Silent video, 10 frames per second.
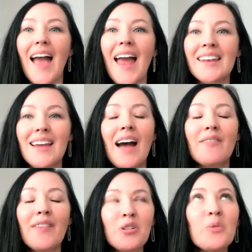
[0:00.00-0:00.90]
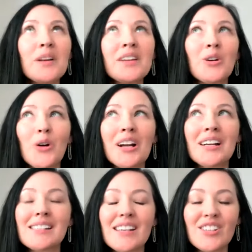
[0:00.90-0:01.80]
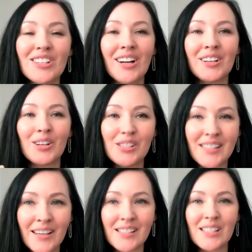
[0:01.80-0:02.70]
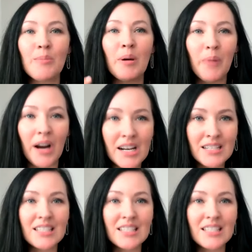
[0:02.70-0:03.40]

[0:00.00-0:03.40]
And to have everyone in your organization on your sales team and marketing